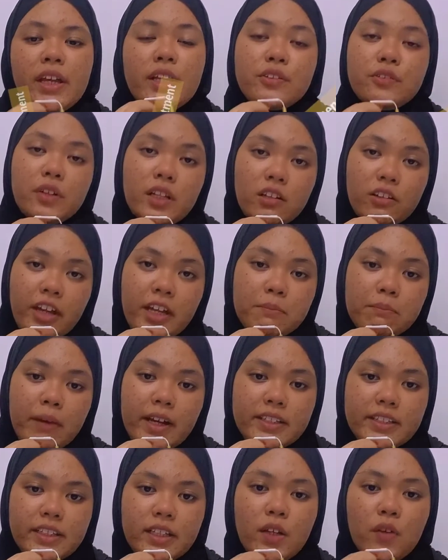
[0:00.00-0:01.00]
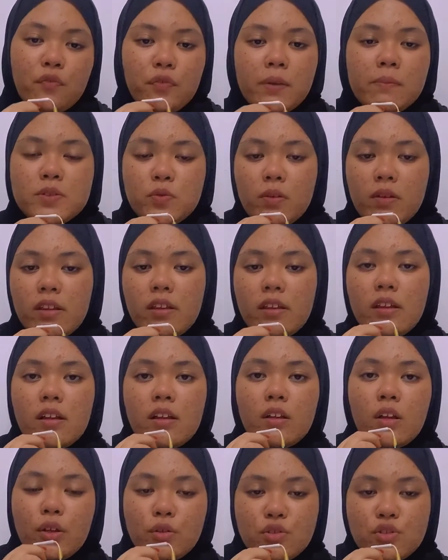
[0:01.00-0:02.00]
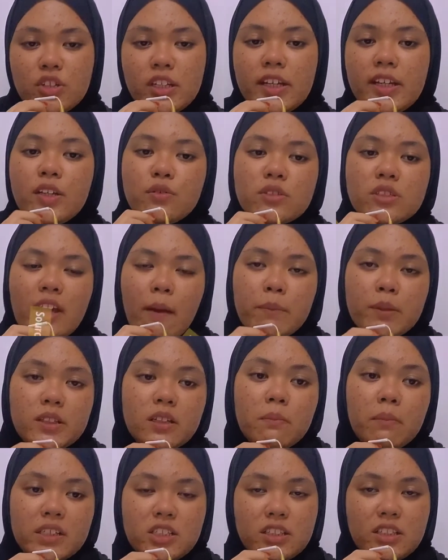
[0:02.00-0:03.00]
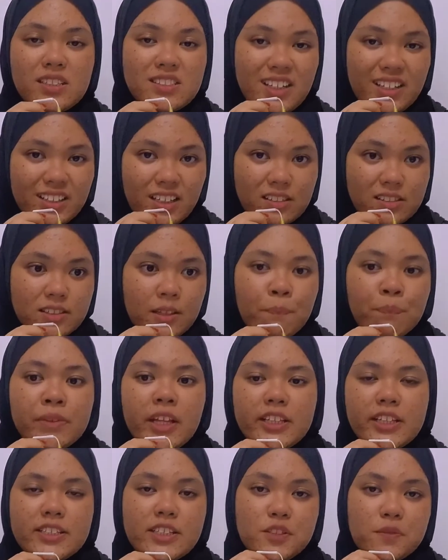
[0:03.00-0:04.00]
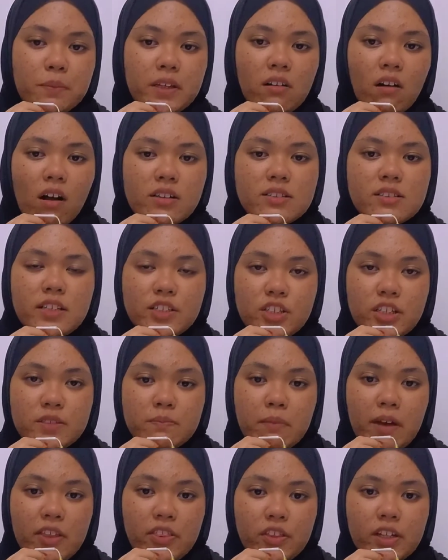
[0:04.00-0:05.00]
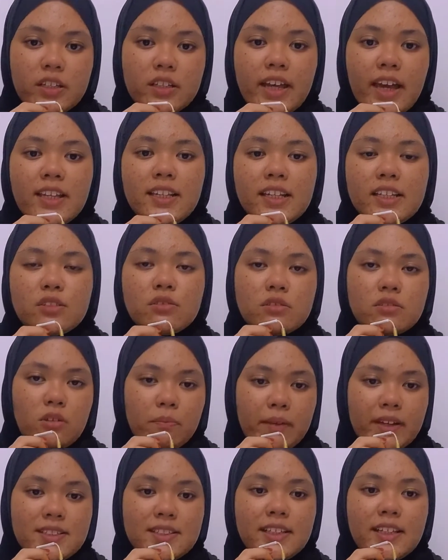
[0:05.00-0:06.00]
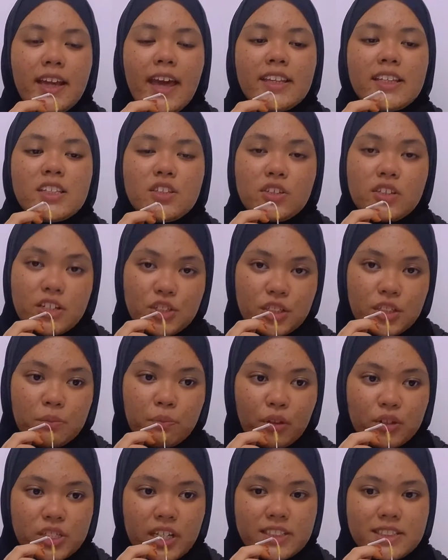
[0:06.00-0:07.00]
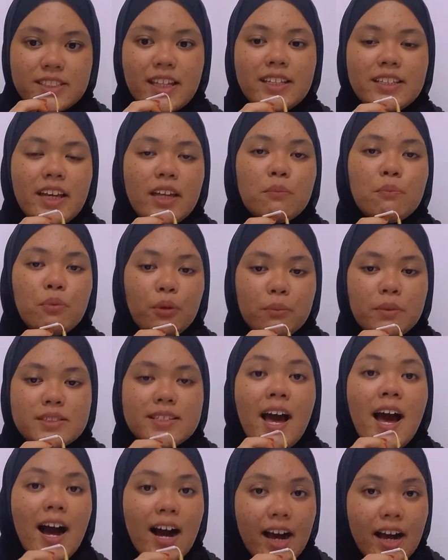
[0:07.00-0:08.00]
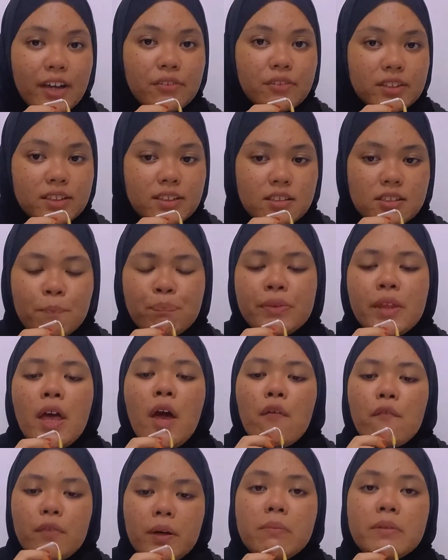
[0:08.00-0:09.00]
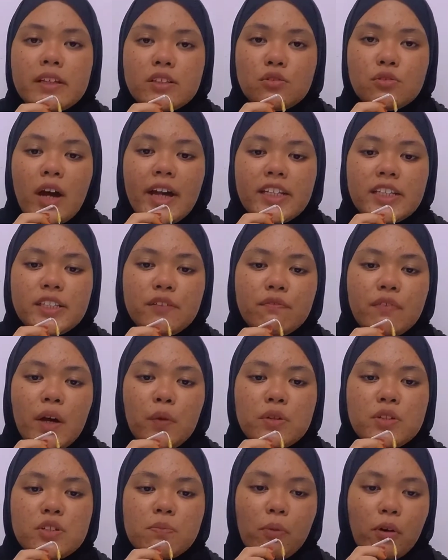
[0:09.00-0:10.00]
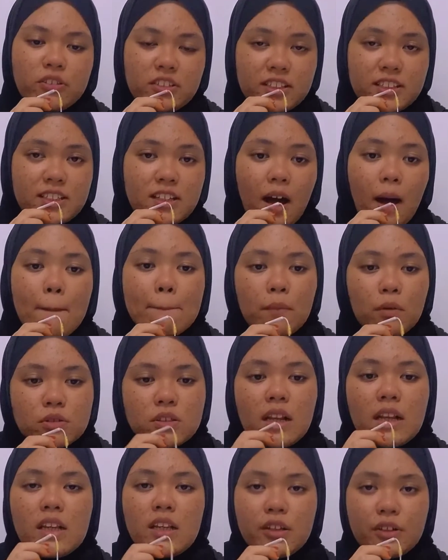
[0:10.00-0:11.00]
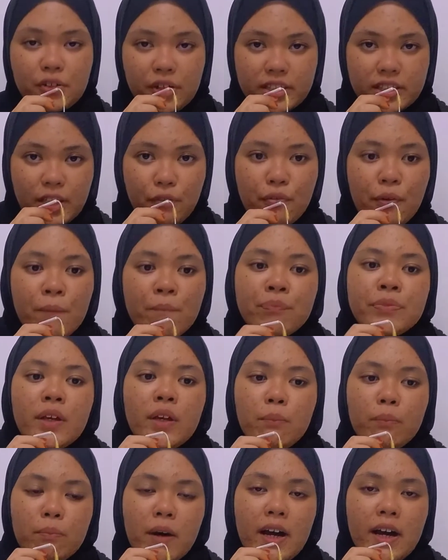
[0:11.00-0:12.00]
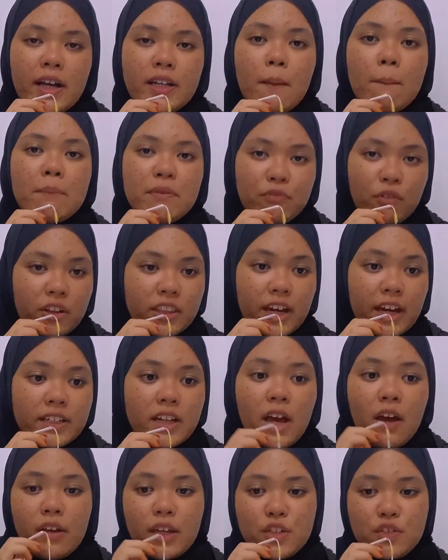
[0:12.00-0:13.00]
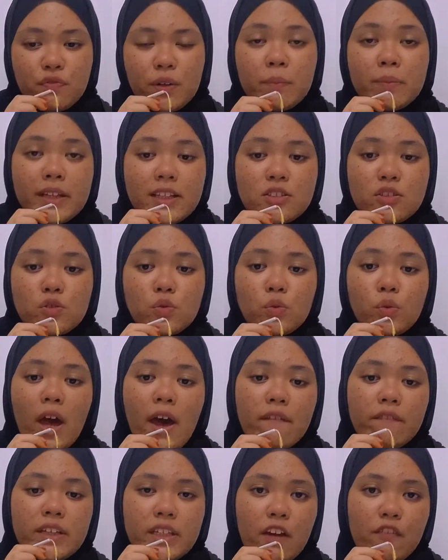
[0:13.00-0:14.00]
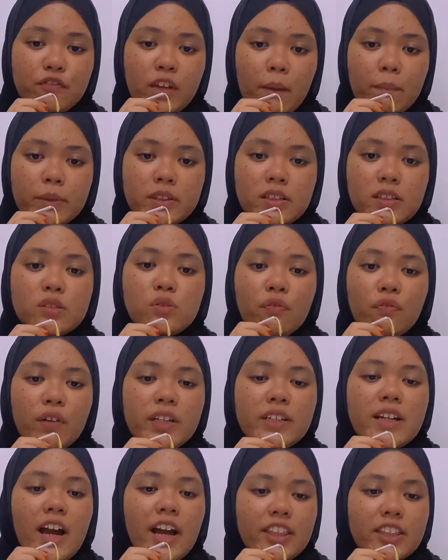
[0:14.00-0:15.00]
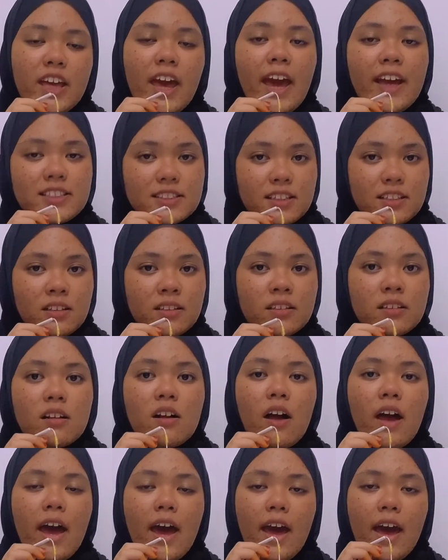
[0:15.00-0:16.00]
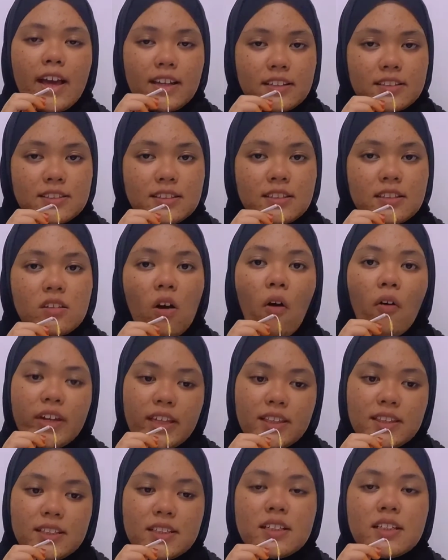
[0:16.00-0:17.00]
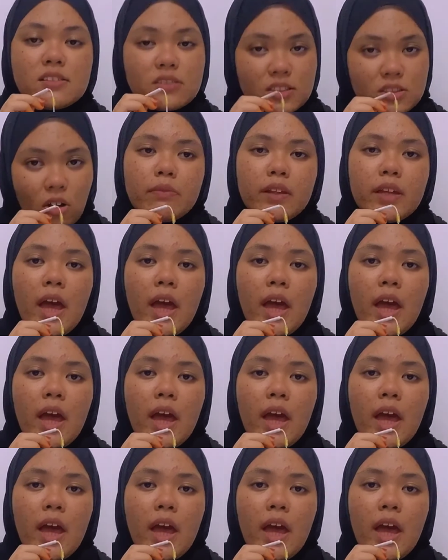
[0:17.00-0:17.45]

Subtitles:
To allocate money, firms will usually use capital budgeting techniques. This is because such a method can lead to domestic and international projects that can promise high returns. Firms need to identify which opportunities are most lucrative, but before that, each firm needs to have enough capital to fund either external or internal risk.